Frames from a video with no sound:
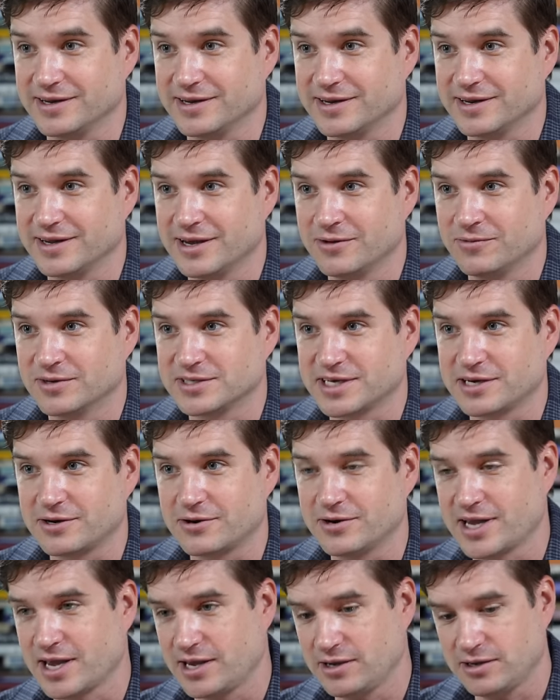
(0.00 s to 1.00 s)
Mm-hmm. It was like
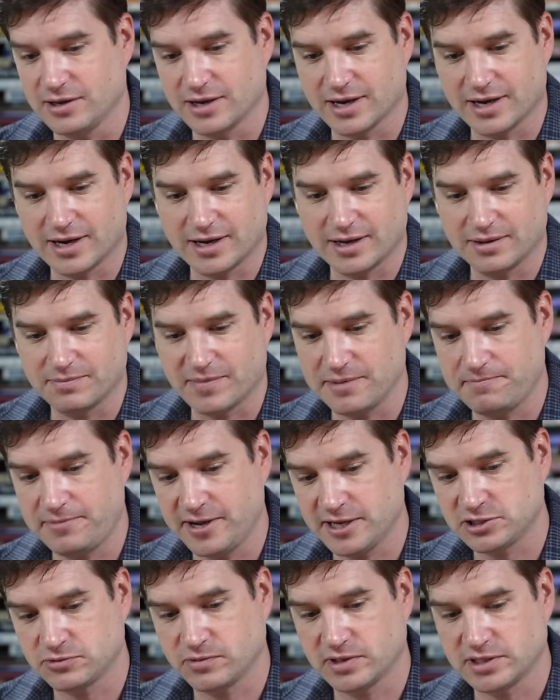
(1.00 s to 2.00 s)
okay, uh, my
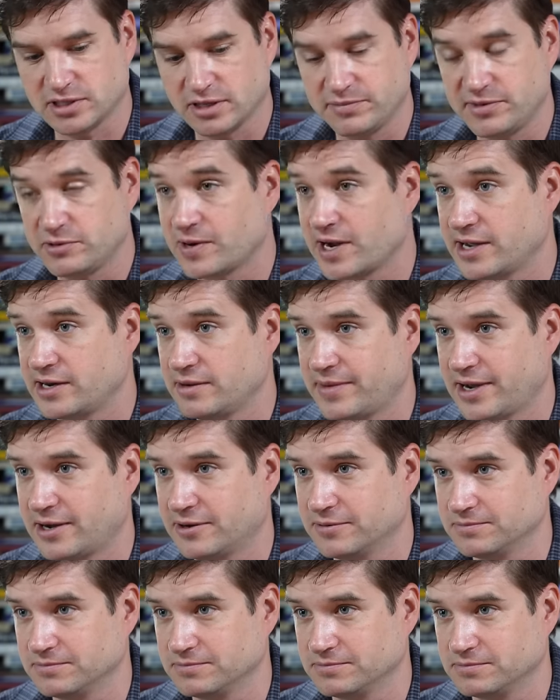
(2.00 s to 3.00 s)
pitch was let me write
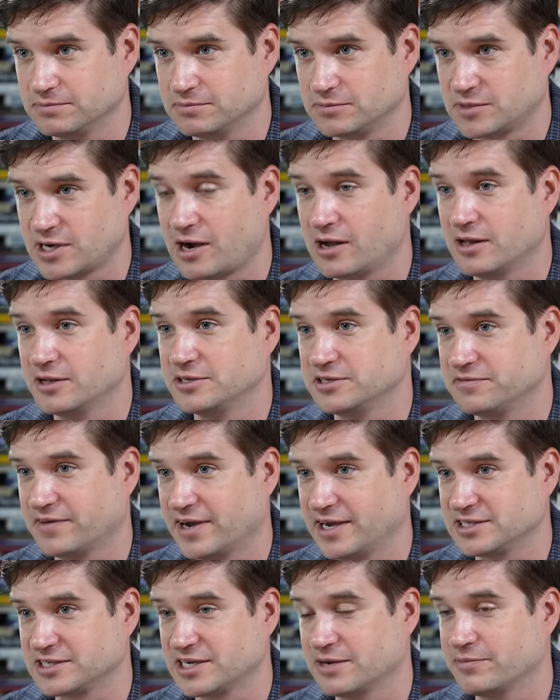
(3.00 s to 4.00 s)
about college
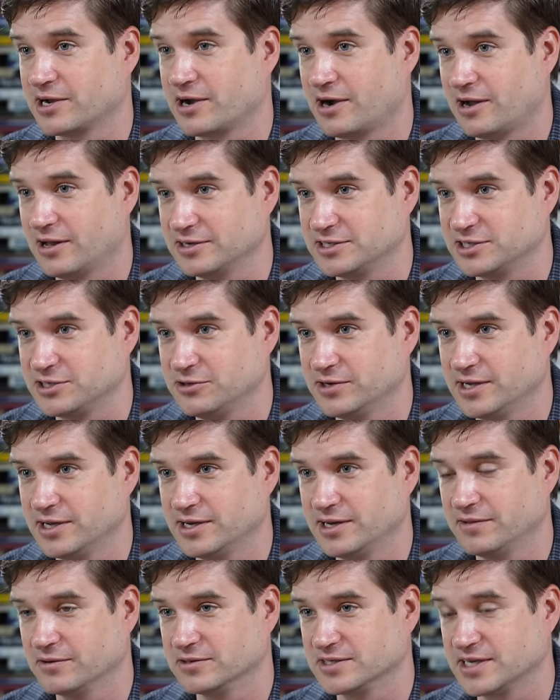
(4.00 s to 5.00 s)
advice because I'm a college
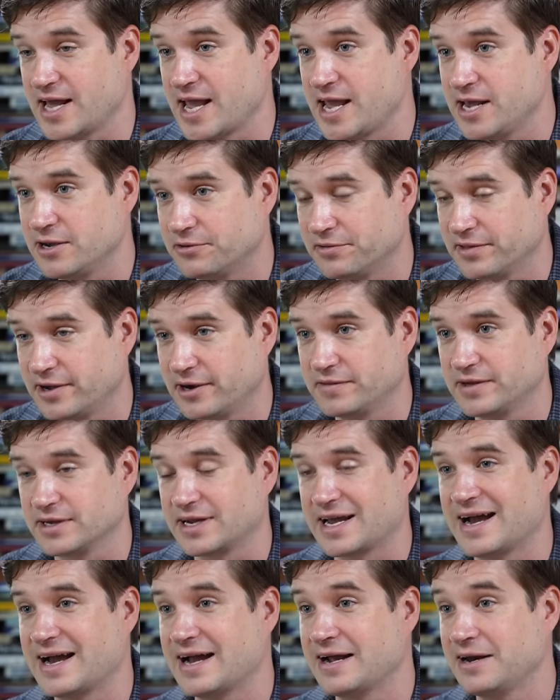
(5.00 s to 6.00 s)
student, and there's an angle there that
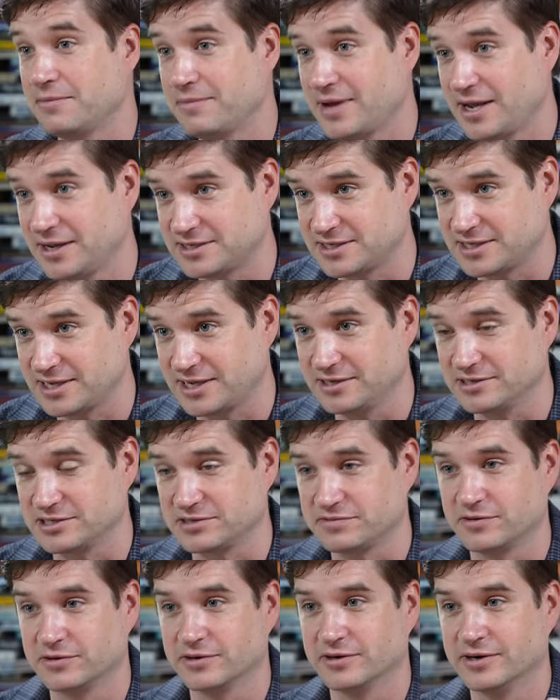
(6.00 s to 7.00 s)
kind of made sense
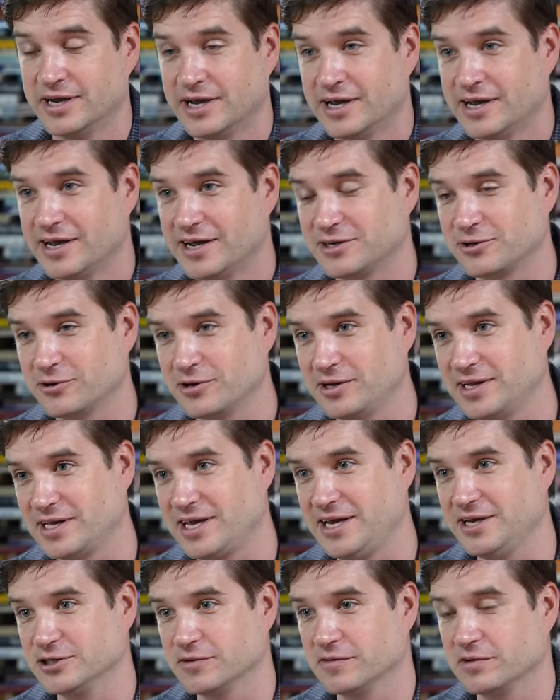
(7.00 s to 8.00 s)
mm-hmm. for turning the
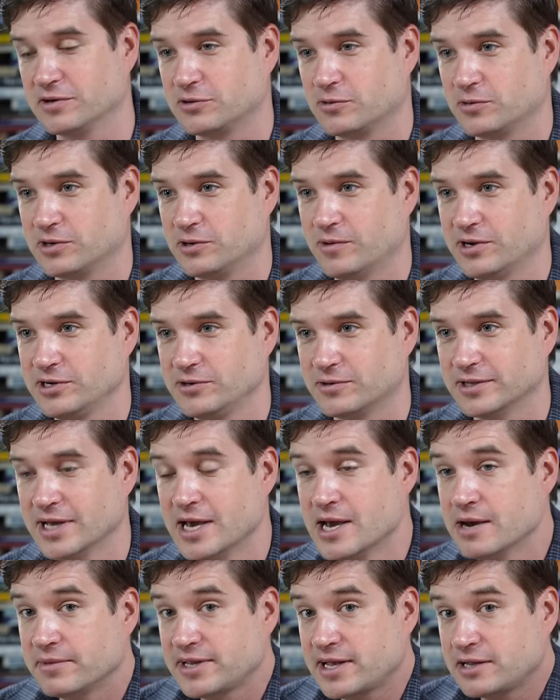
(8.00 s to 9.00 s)
keys over to 21 year old,
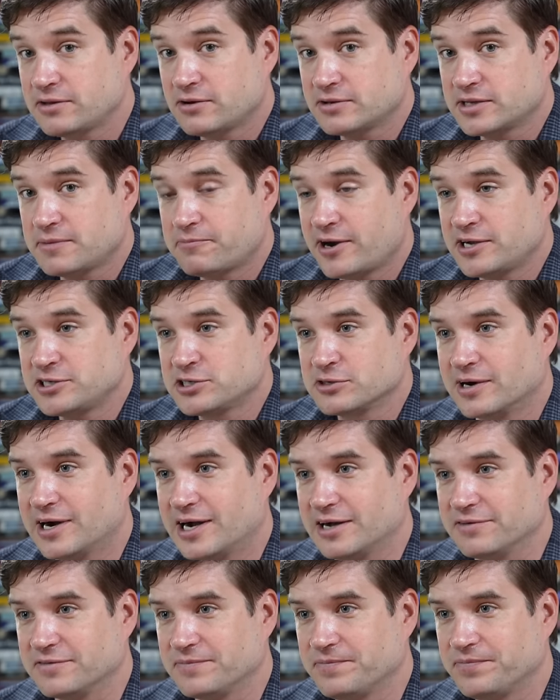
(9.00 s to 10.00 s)
but that took the pressure
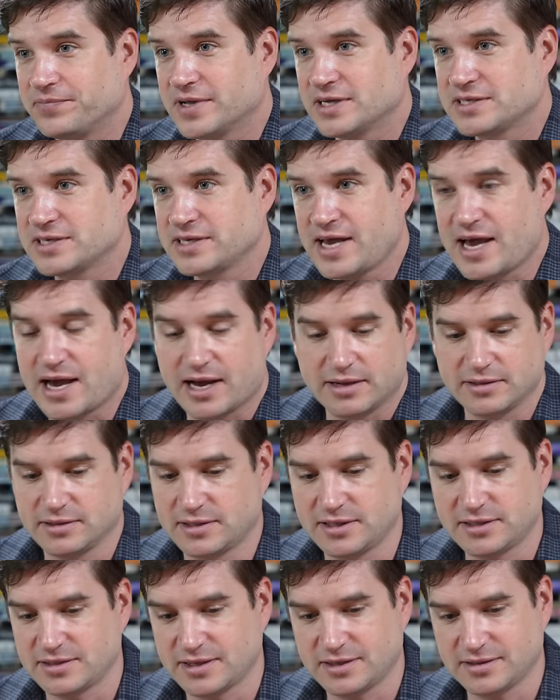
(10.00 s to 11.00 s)
off. It's like, yeah,
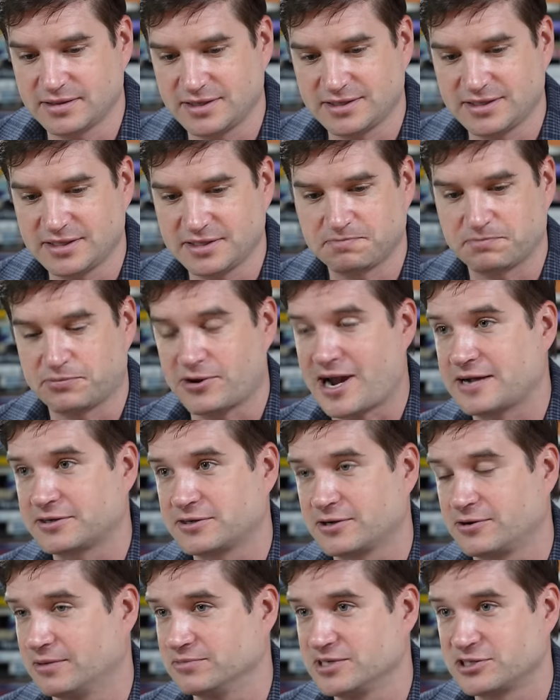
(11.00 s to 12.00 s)
this, this is
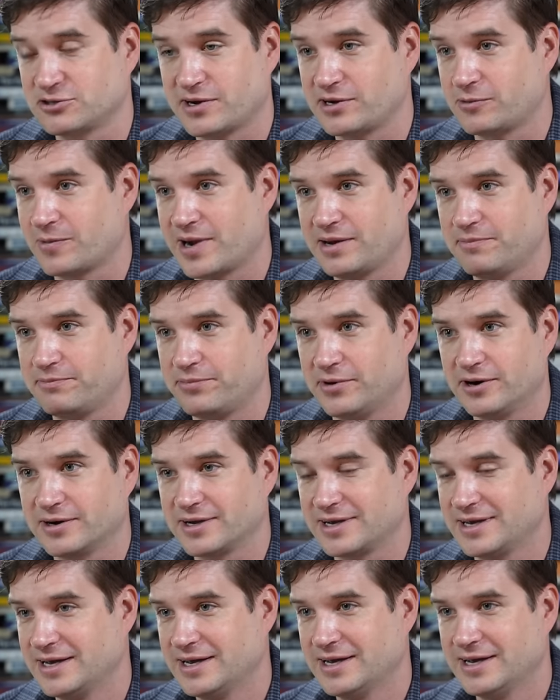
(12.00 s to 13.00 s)
practical. I'm just trying to write a
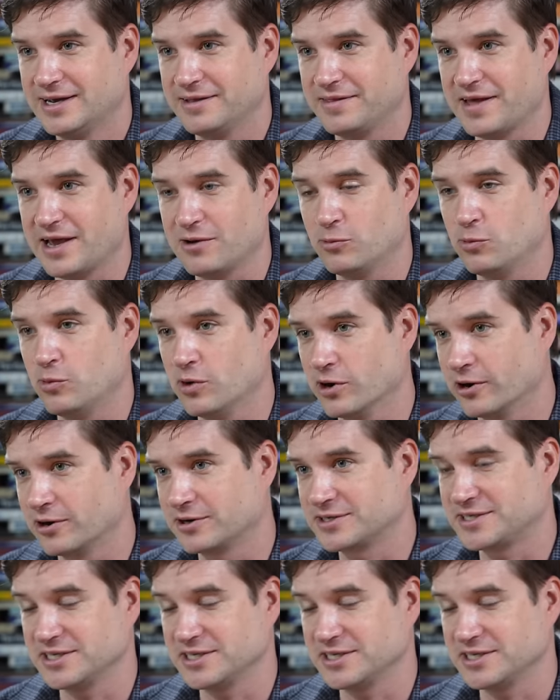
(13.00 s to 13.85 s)
book that works.